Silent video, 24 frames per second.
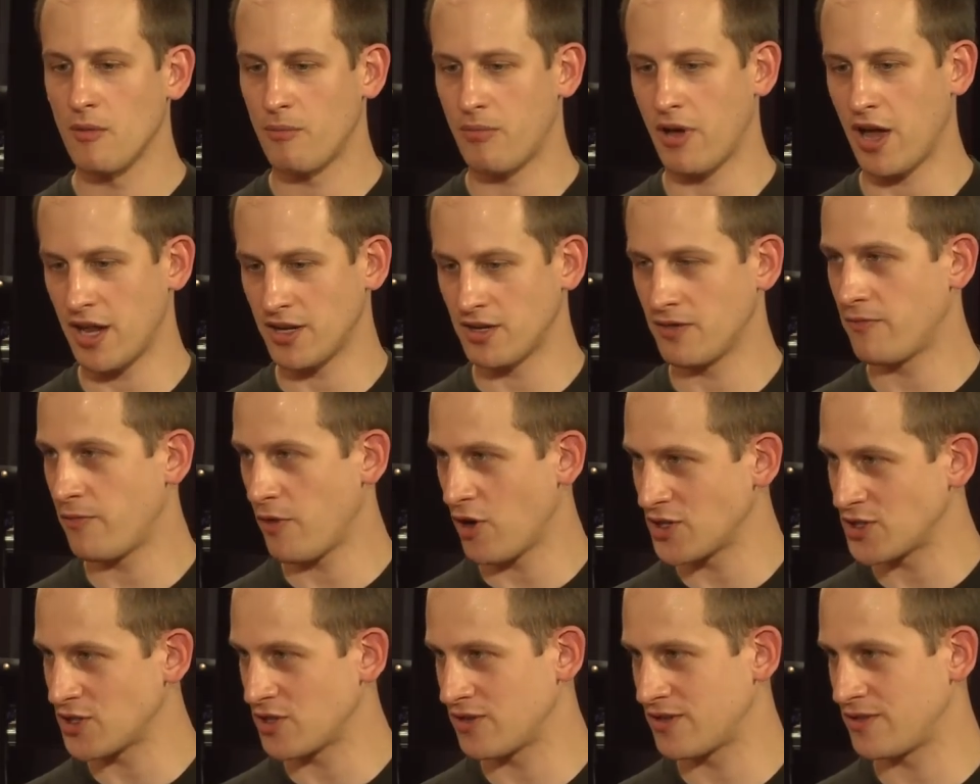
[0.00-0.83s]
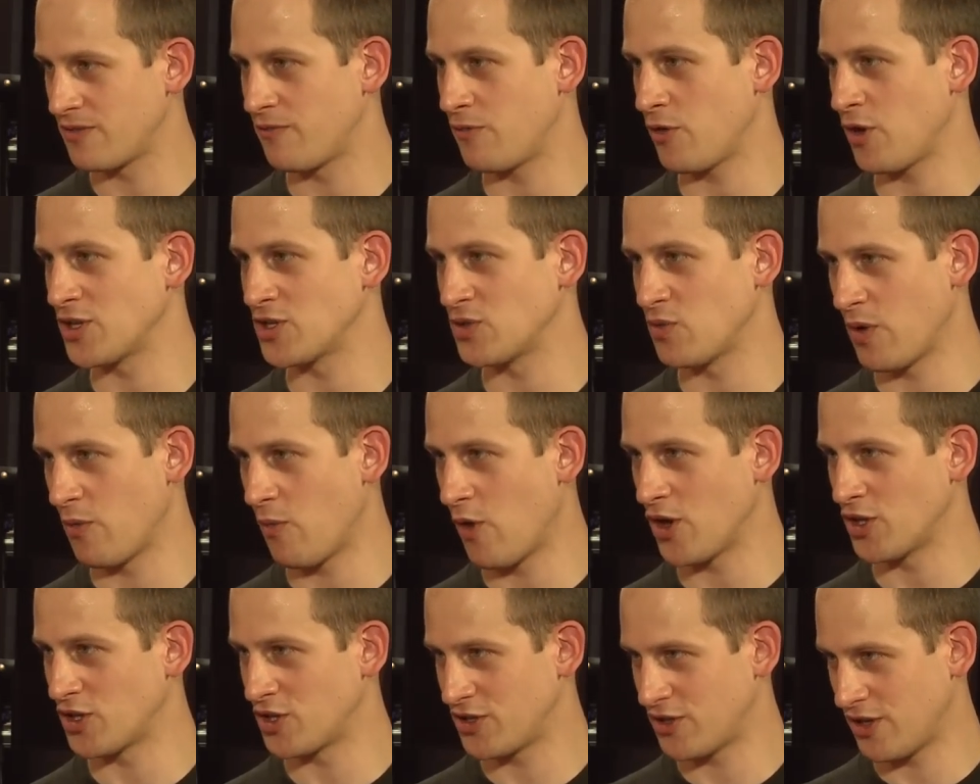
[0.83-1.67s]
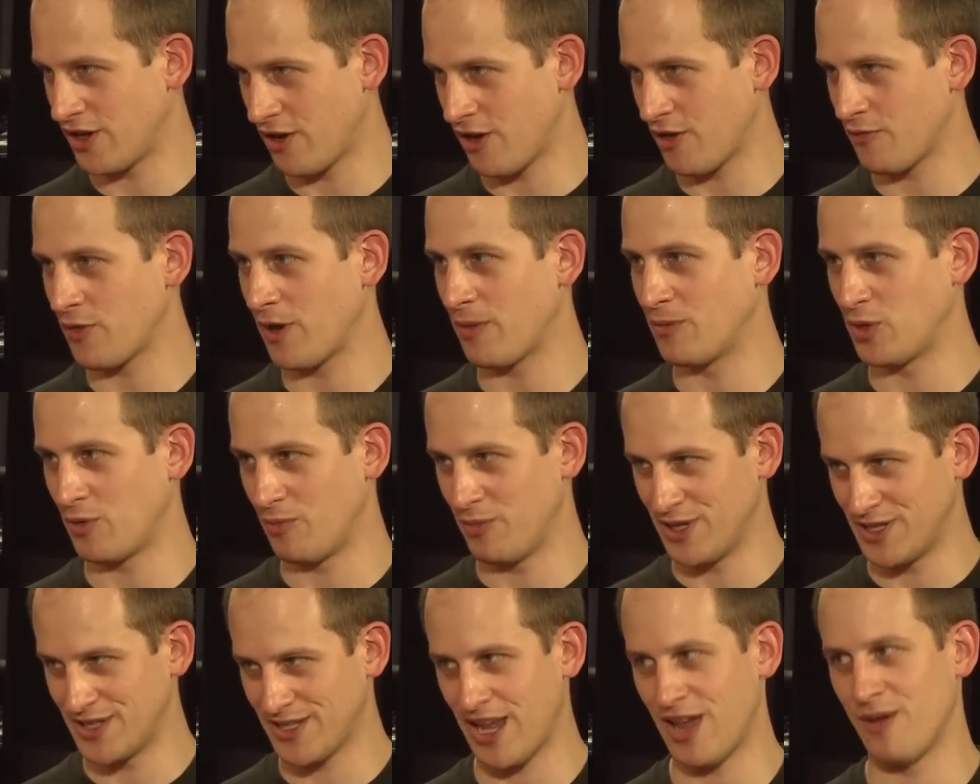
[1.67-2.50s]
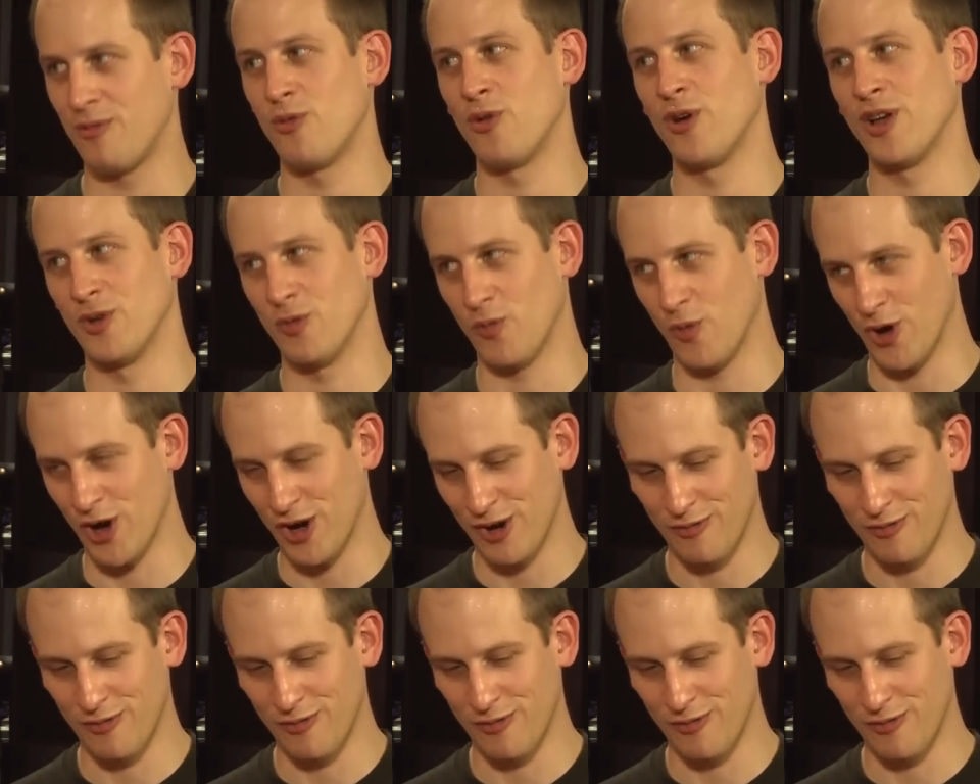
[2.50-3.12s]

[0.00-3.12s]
But first we want the airframe to be stable and work.